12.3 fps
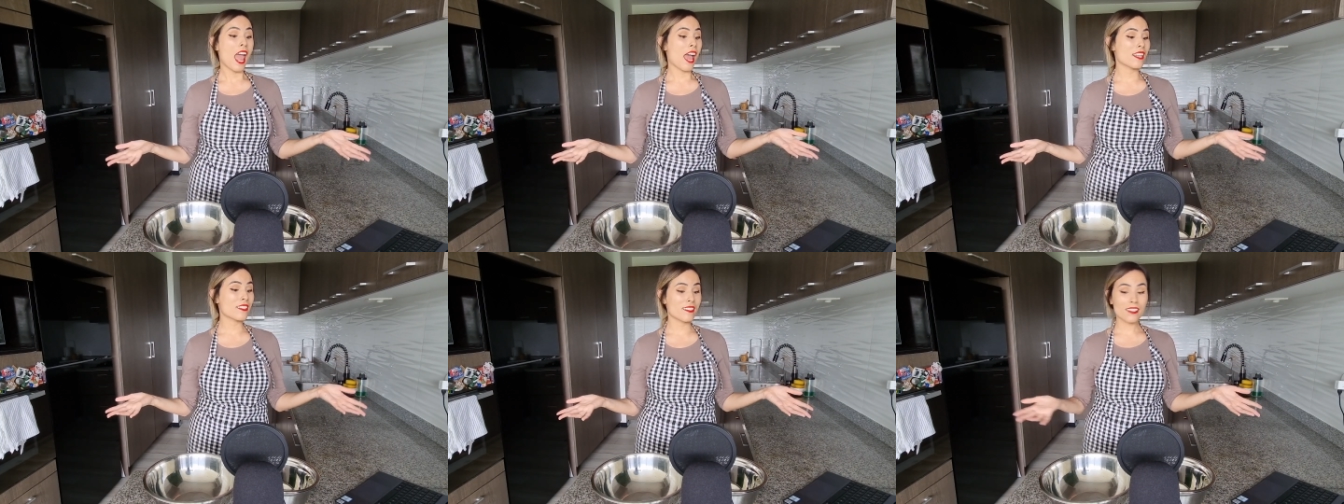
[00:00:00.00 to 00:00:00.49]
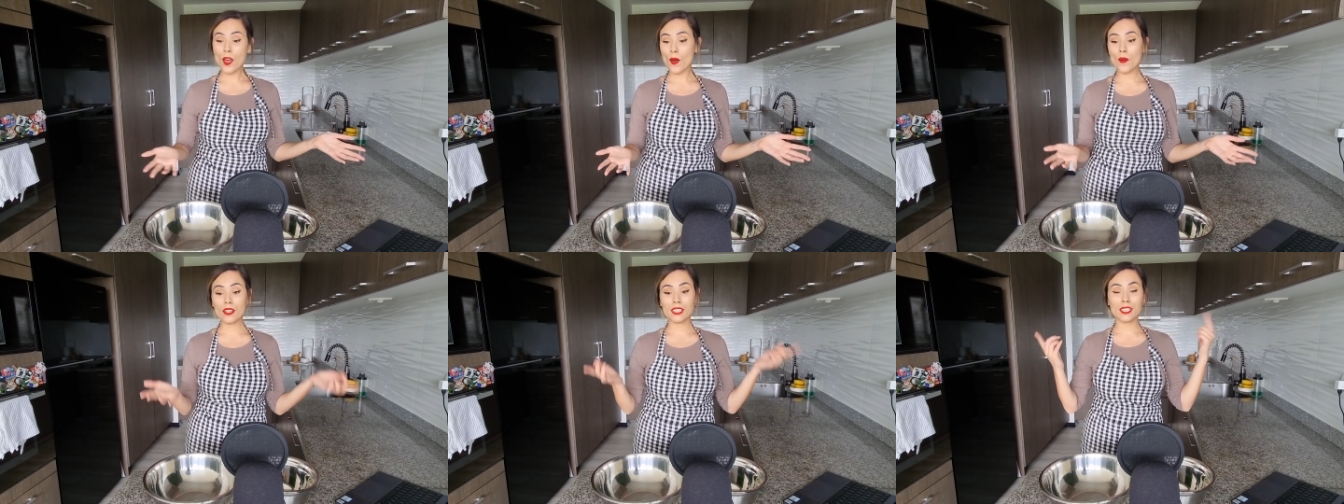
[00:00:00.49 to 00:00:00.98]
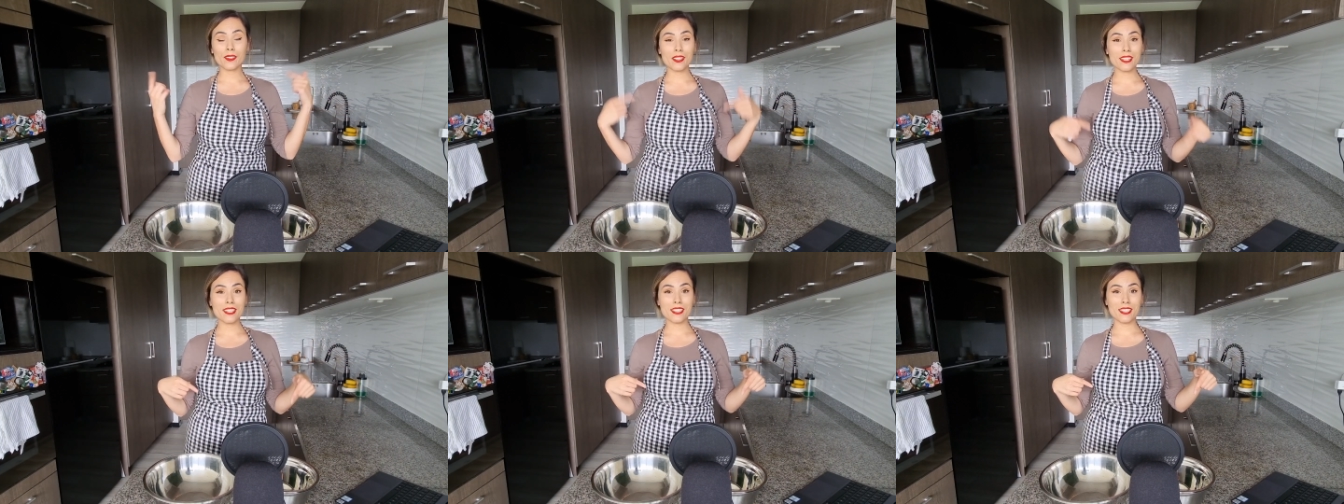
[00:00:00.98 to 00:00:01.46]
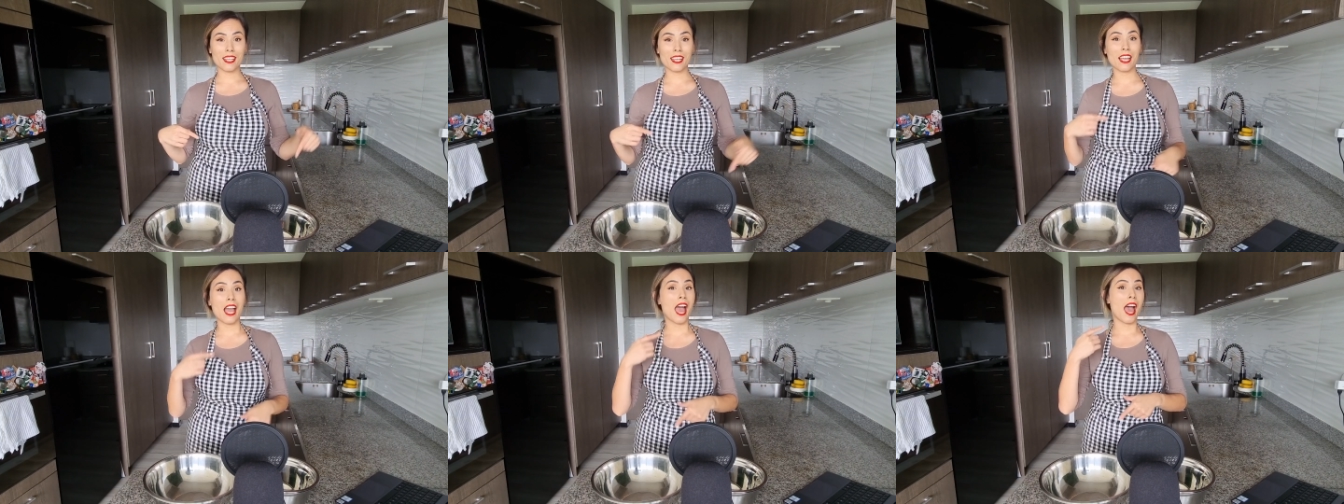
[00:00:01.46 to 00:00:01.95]
And so you can
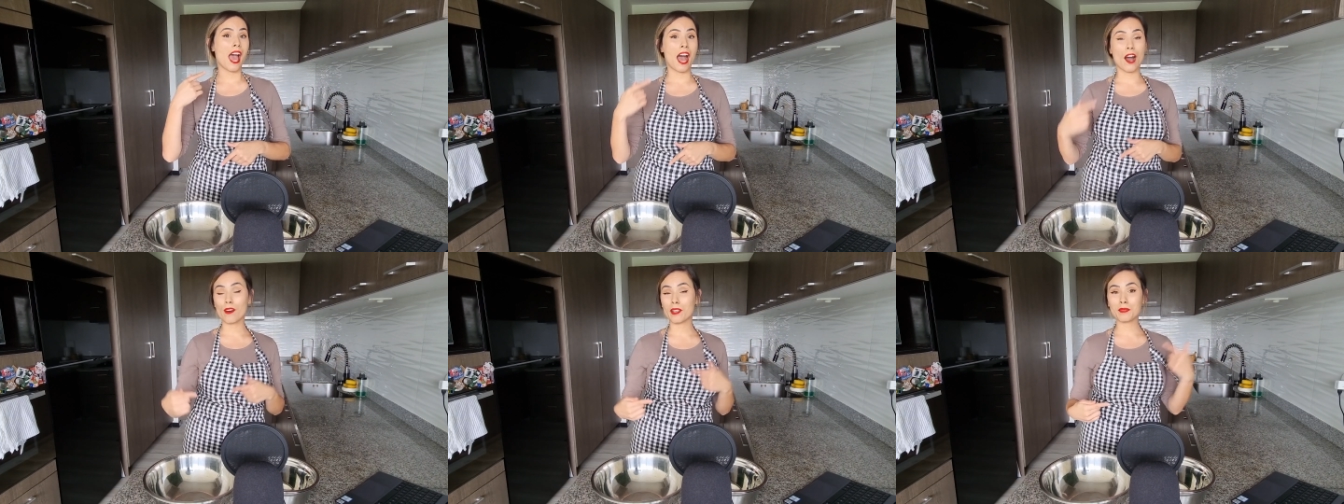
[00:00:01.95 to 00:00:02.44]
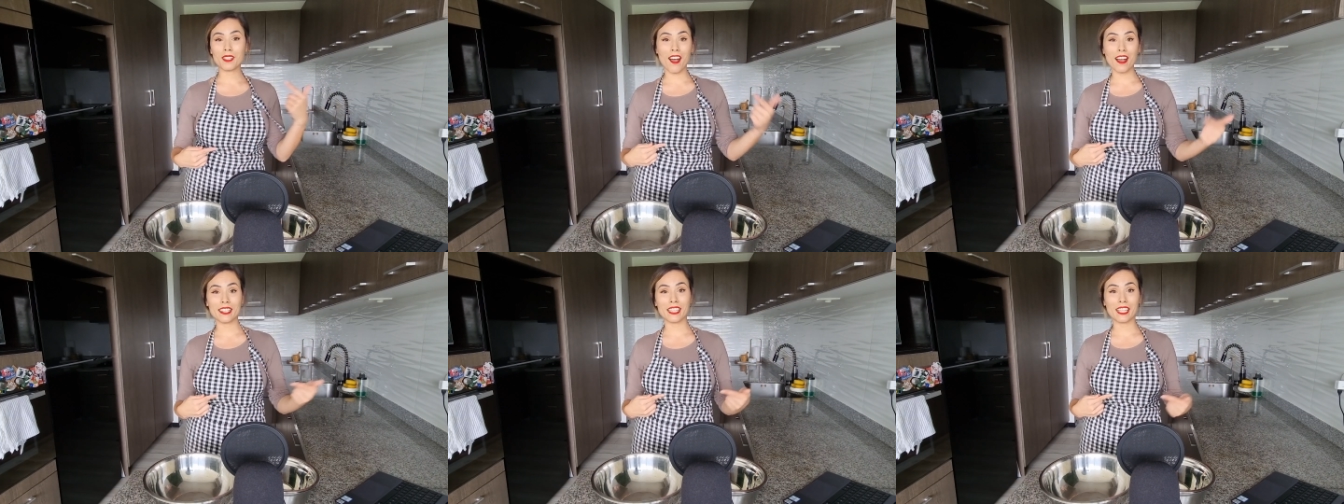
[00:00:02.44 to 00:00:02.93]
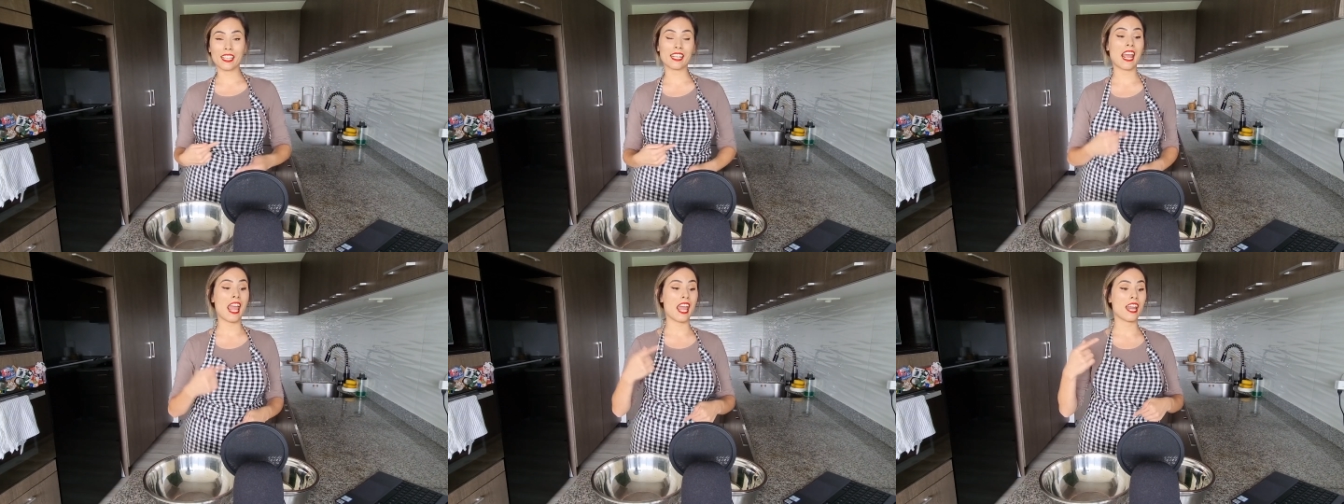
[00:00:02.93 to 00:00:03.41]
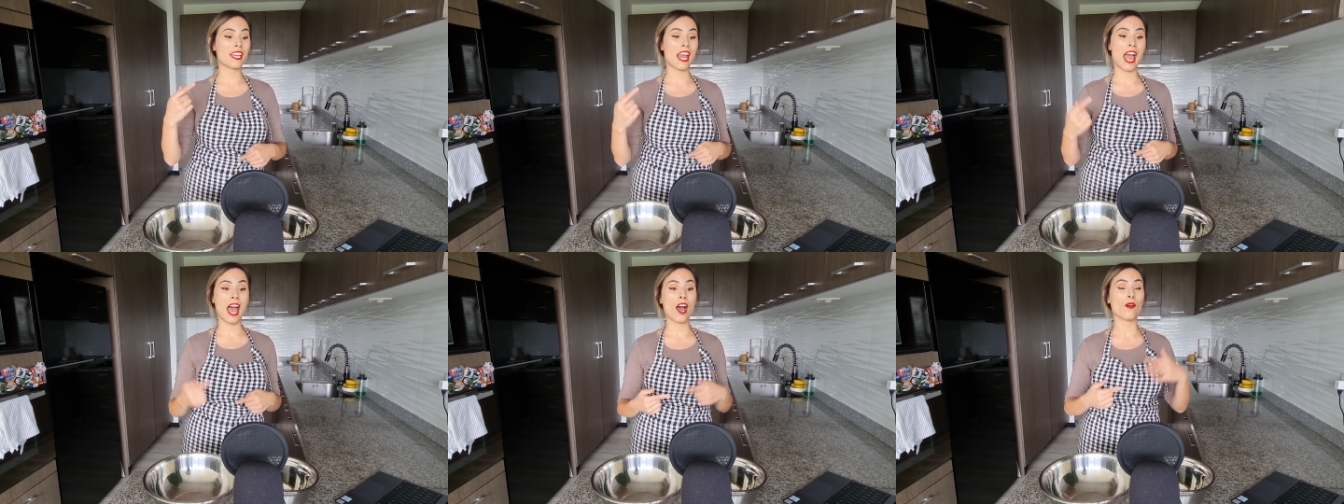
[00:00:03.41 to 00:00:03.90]
see how I'm talking and
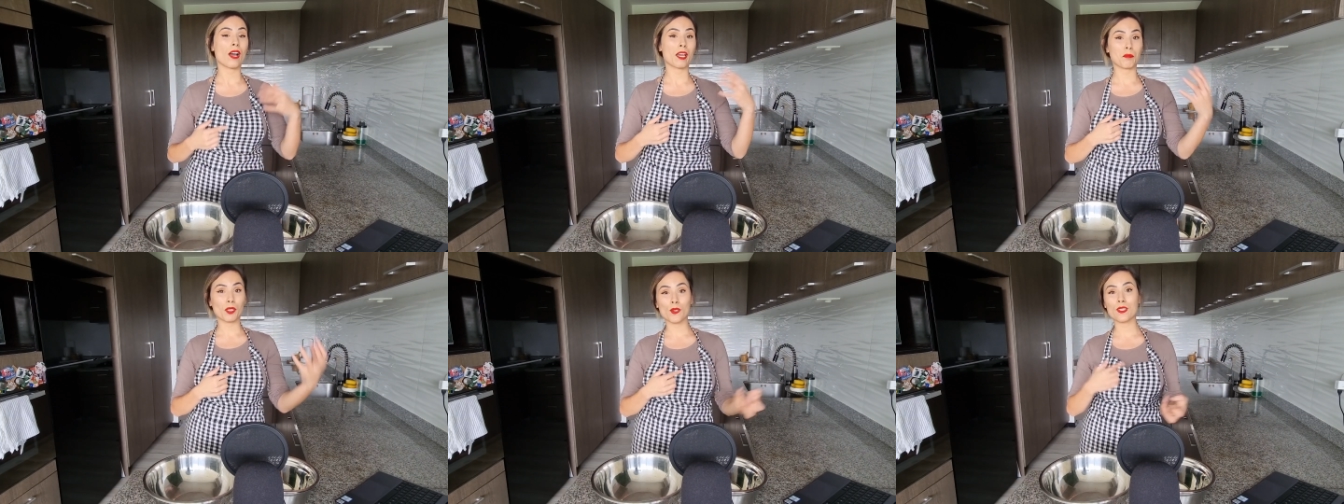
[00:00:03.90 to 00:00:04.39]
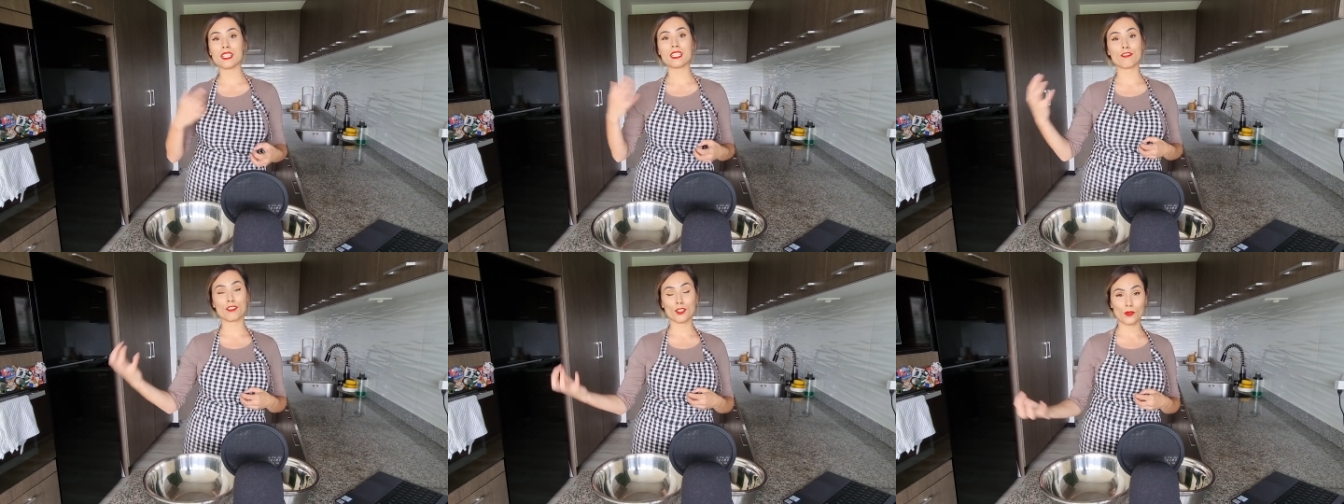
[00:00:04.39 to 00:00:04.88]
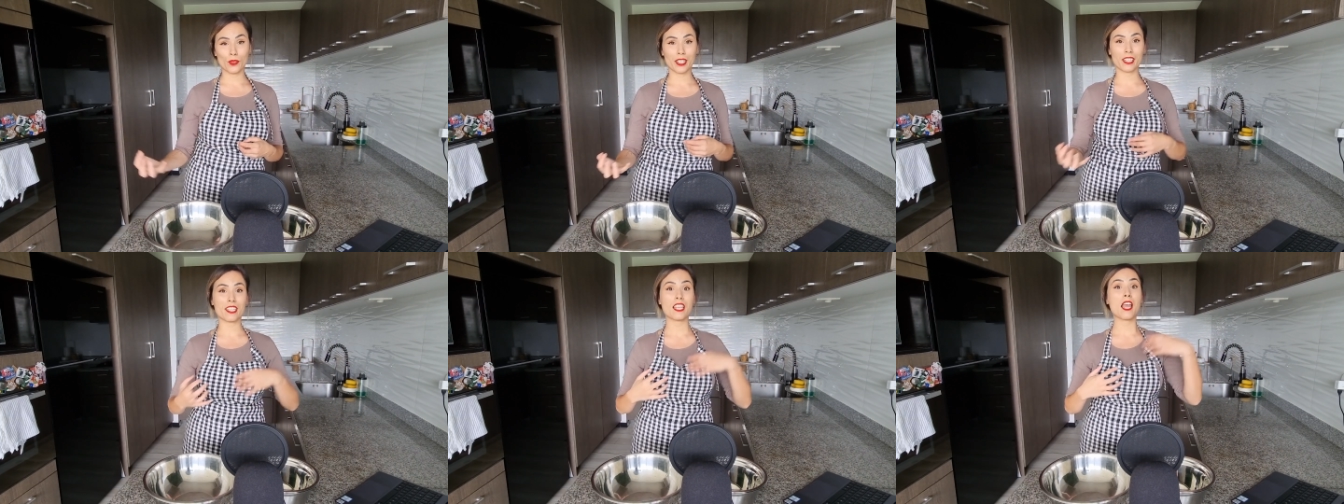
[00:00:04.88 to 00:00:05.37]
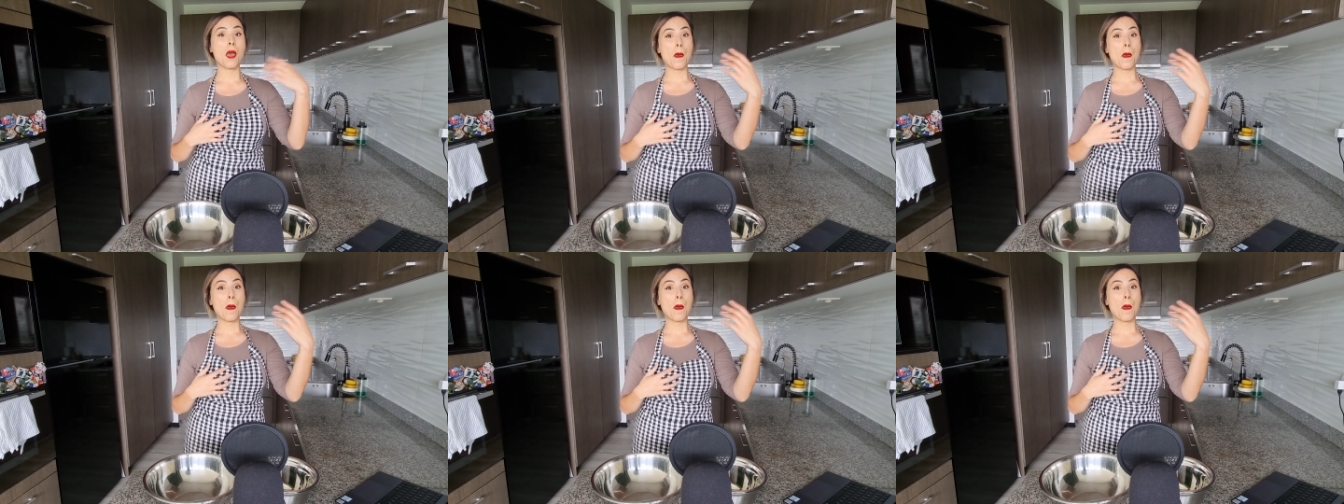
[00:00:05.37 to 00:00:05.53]
how I'm using different words